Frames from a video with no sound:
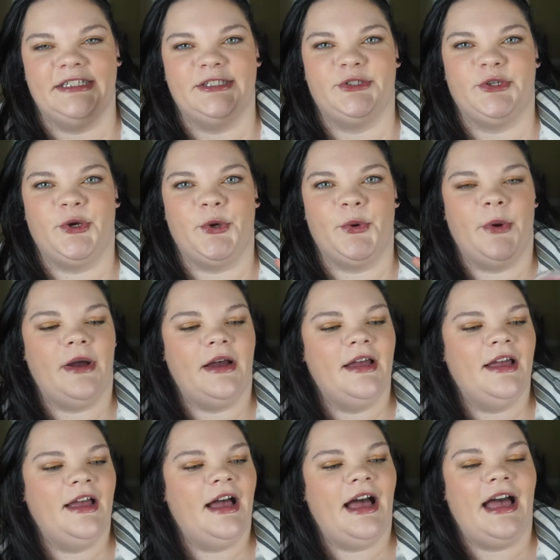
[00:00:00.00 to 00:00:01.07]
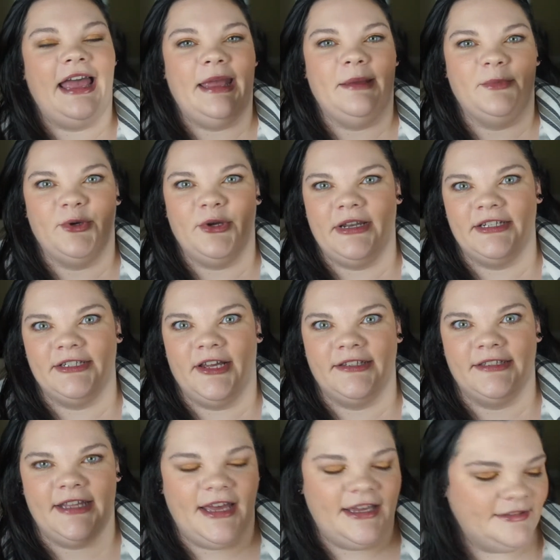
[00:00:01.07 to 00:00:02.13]
so I am going to toss
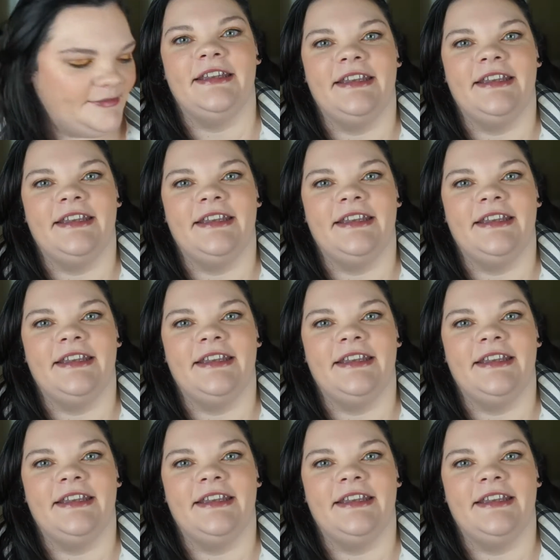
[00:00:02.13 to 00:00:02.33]
that.